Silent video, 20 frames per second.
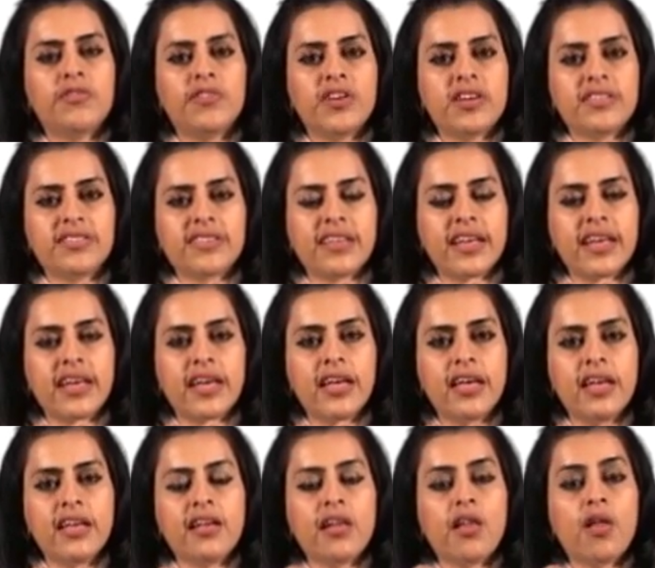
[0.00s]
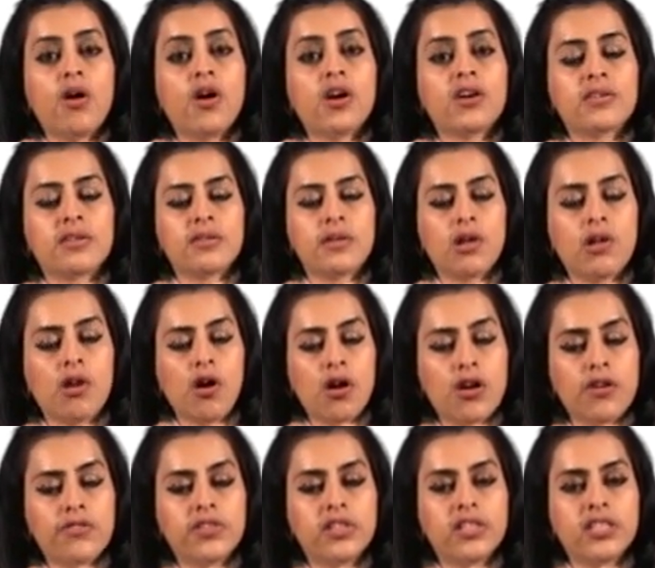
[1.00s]
previously in a
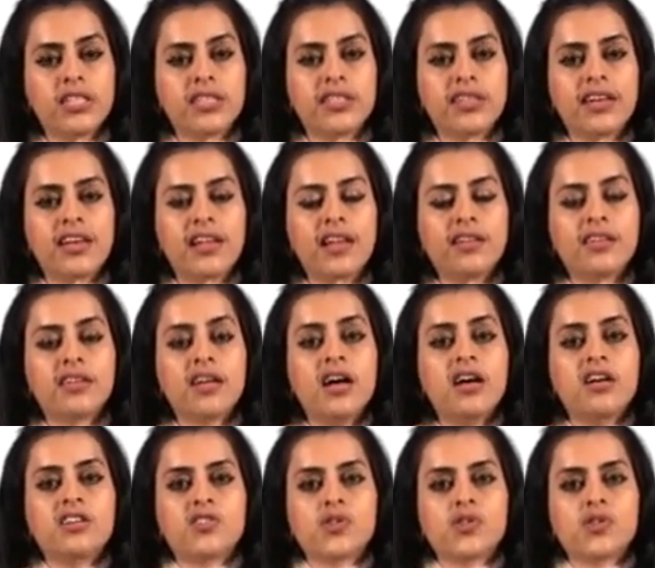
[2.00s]
lot of the details,